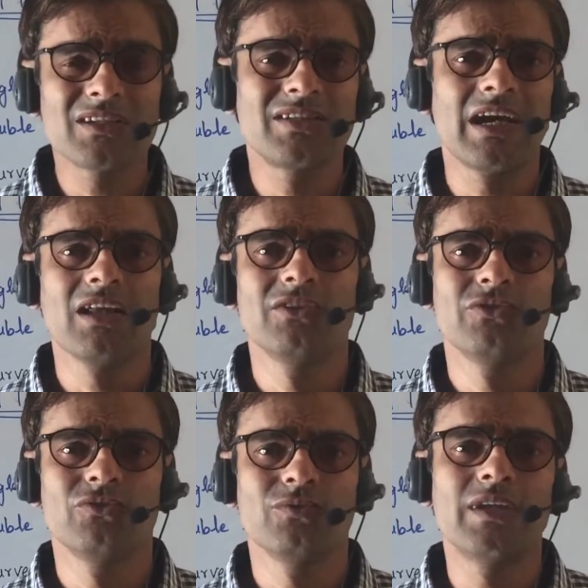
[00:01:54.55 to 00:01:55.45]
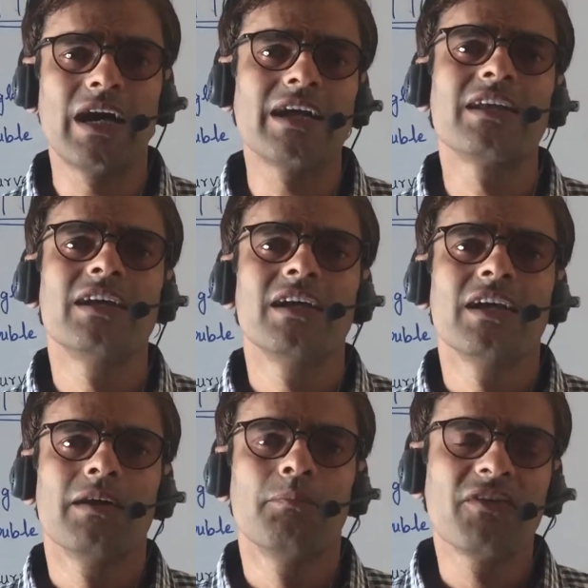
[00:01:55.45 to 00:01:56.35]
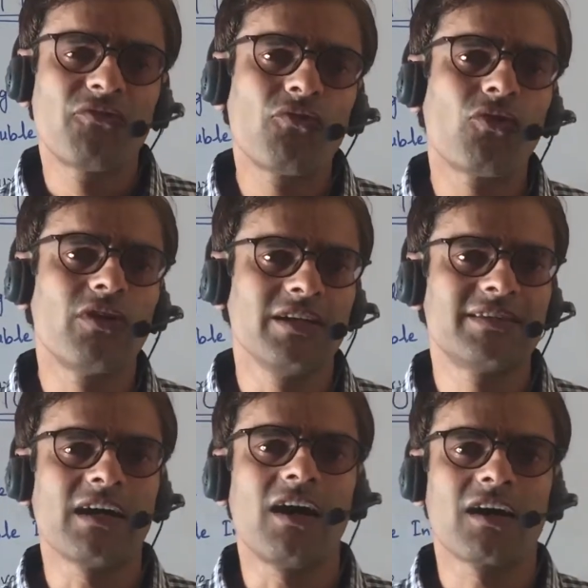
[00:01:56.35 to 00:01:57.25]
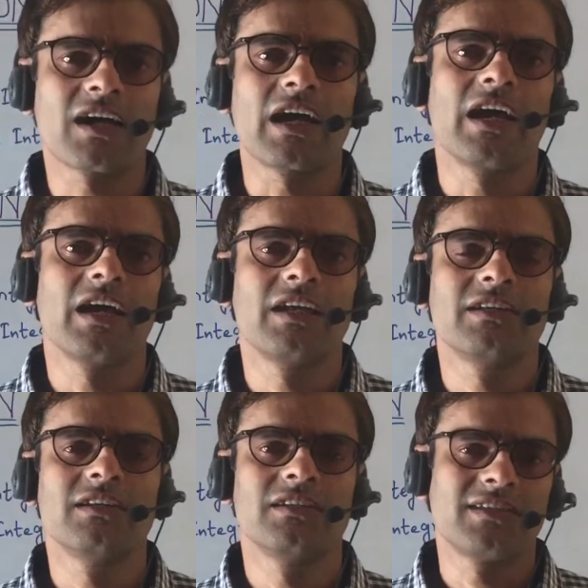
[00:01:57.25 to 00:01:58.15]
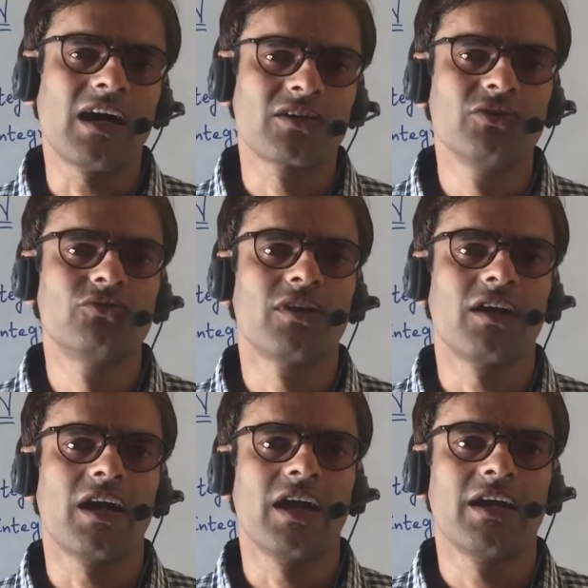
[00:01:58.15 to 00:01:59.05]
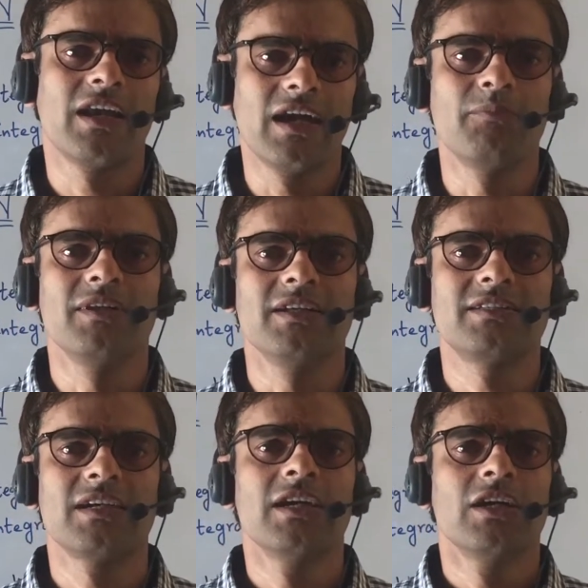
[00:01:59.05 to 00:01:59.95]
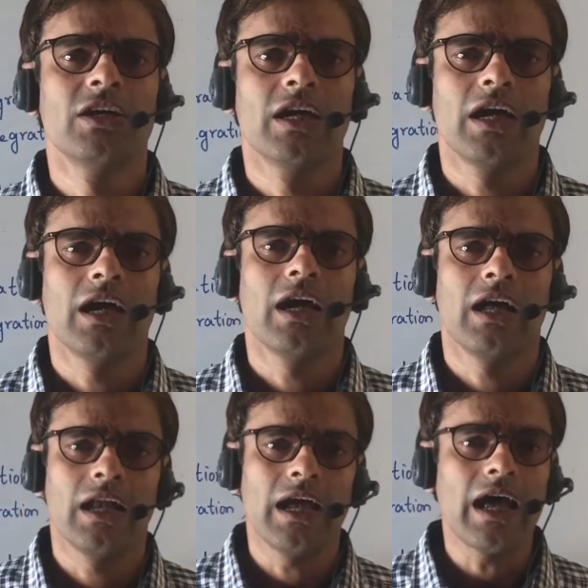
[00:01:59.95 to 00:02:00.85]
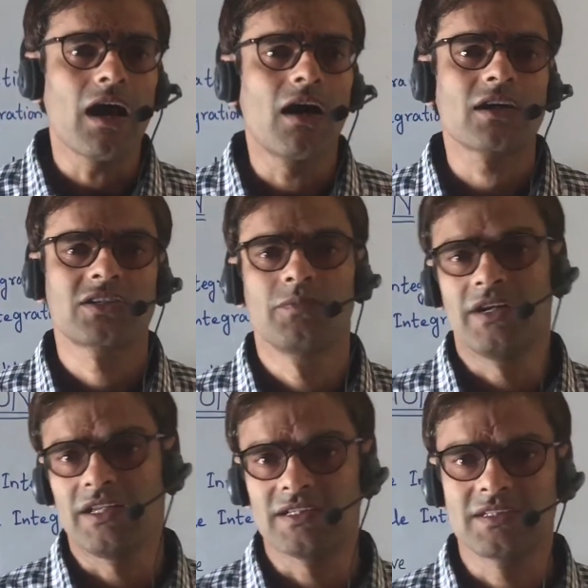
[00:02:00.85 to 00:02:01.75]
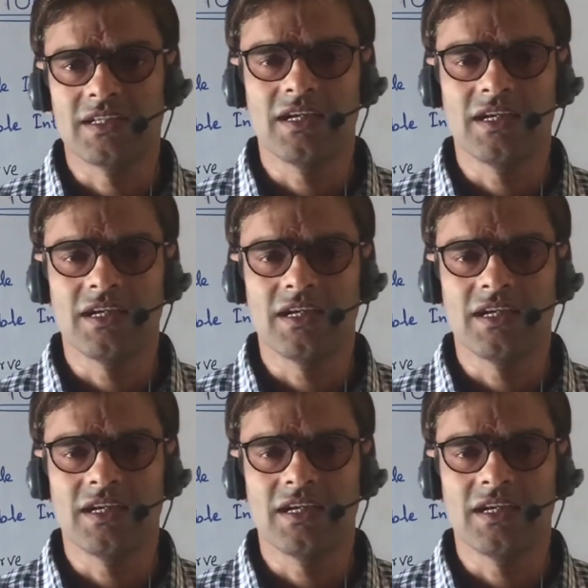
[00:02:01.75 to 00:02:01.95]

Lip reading: tell you that before Isaac Newton and Leibniz, Archimedes